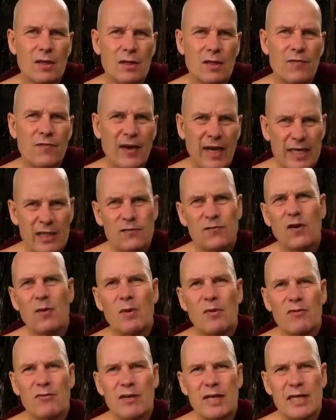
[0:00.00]
The finest
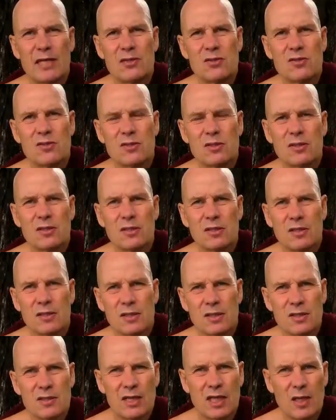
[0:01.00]
form of release.
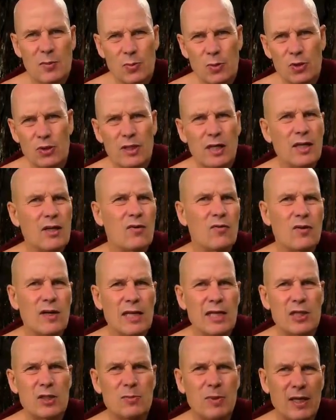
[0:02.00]
Sariputta,
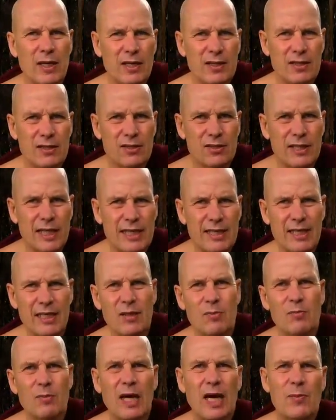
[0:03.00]
released by
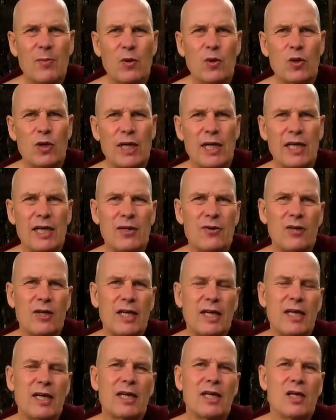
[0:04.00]
understanding.
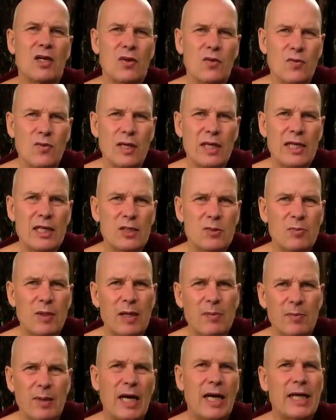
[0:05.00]
Mahamoggallana, released
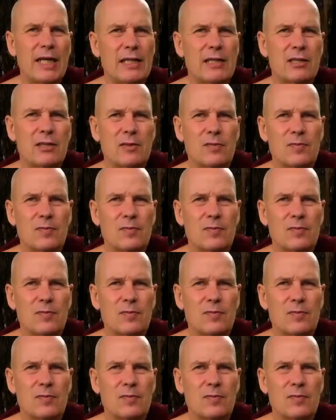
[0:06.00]
by mind.